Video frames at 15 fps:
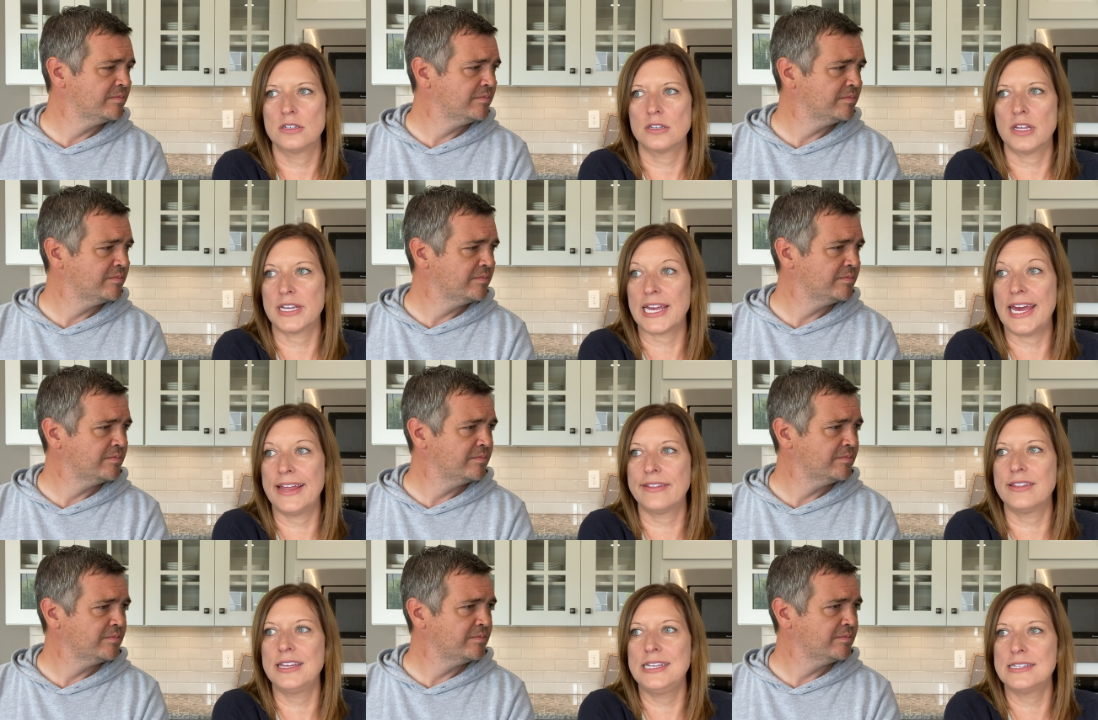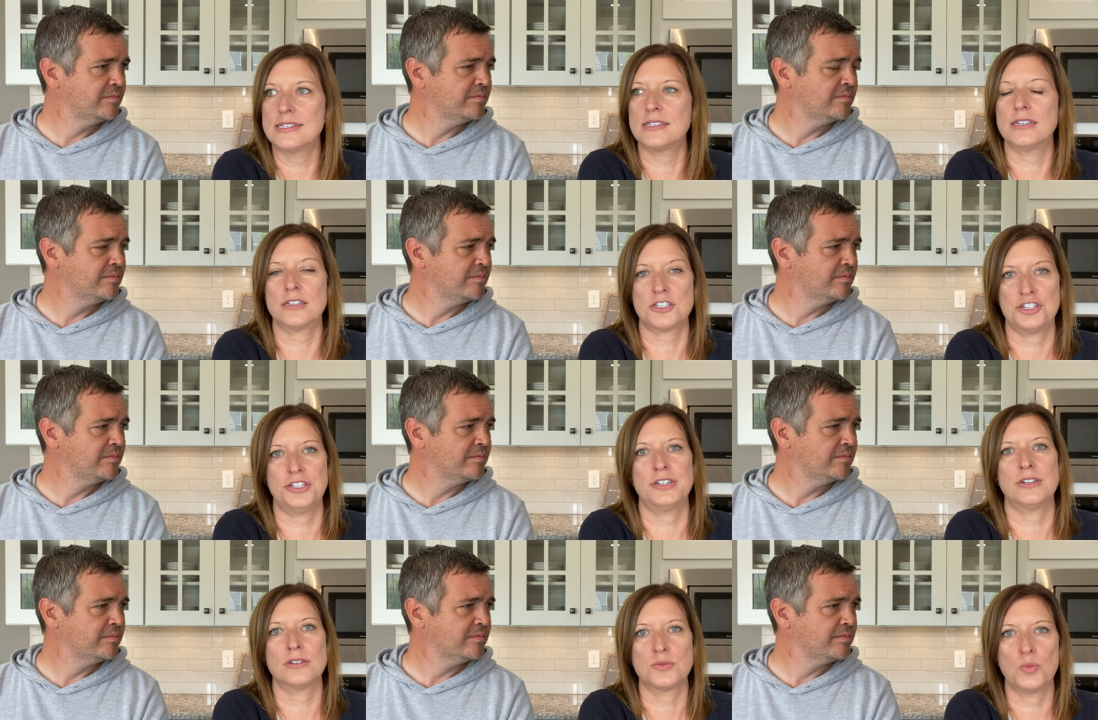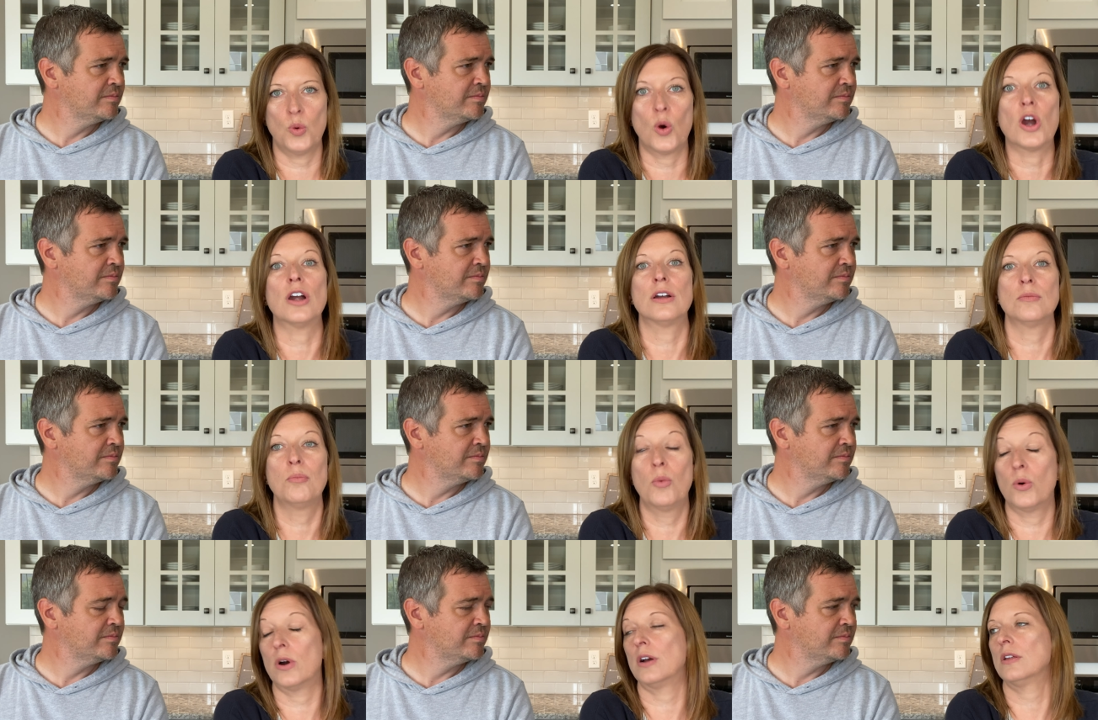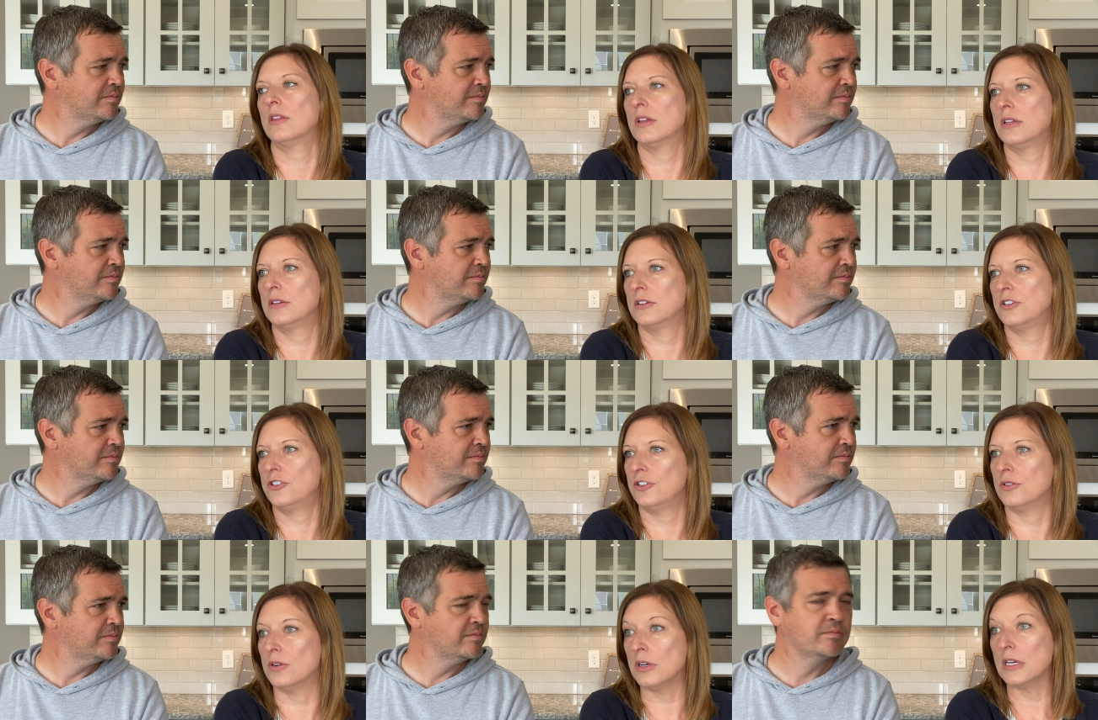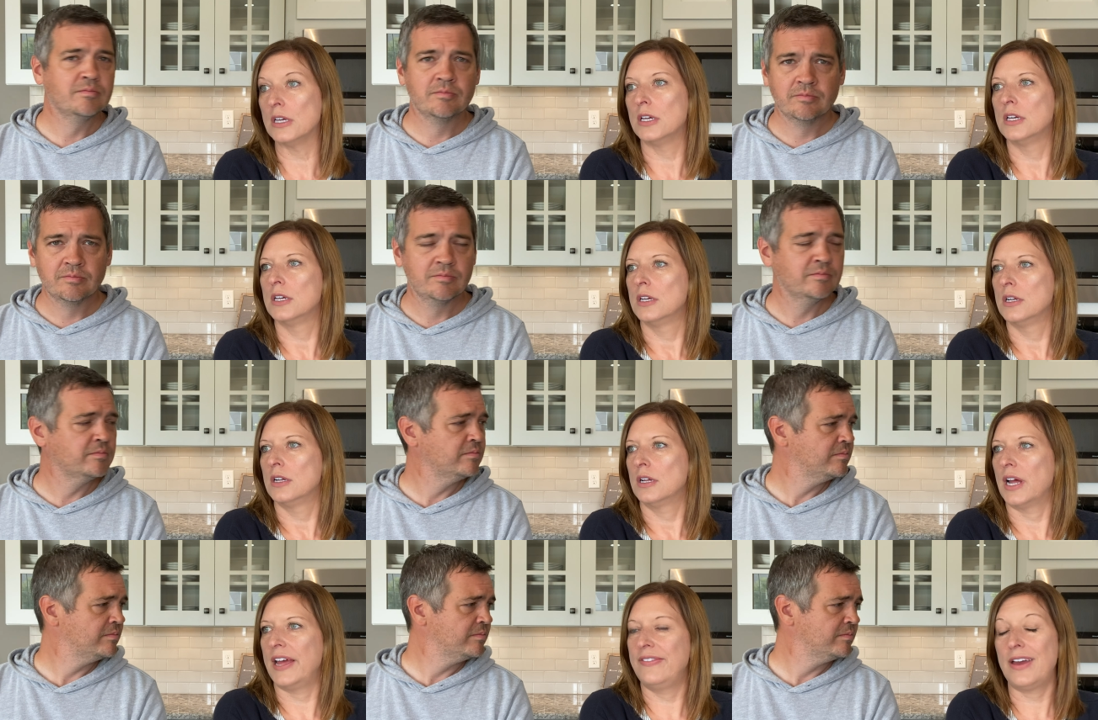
Speaker 1: Like at least six years, more, more than the two. And